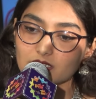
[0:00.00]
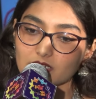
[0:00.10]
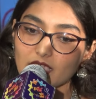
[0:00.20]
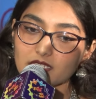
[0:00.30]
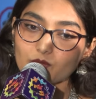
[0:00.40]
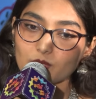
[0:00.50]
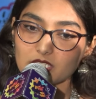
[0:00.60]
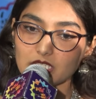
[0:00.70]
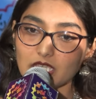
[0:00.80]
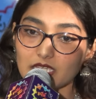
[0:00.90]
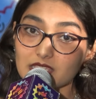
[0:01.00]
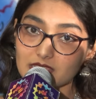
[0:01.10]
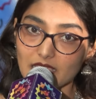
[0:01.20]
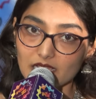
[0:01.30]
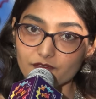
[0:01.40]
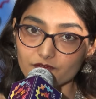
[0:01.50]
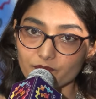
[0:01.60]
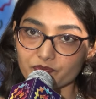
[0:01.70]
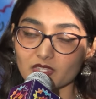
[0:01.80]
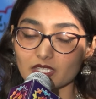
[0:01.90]
creativity itself,
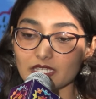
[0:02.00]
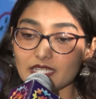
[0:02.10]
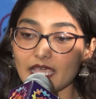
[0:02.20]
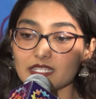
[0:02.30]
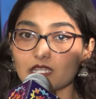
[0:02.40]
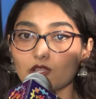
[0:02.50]
it has